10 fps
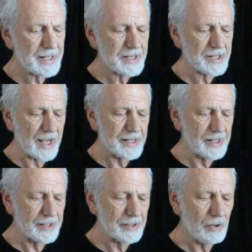tiny
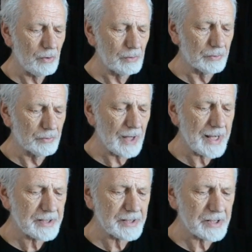little hole
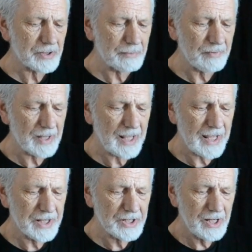right at the top of the
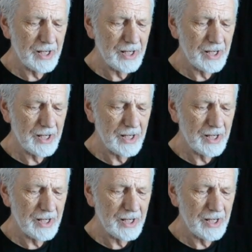cage.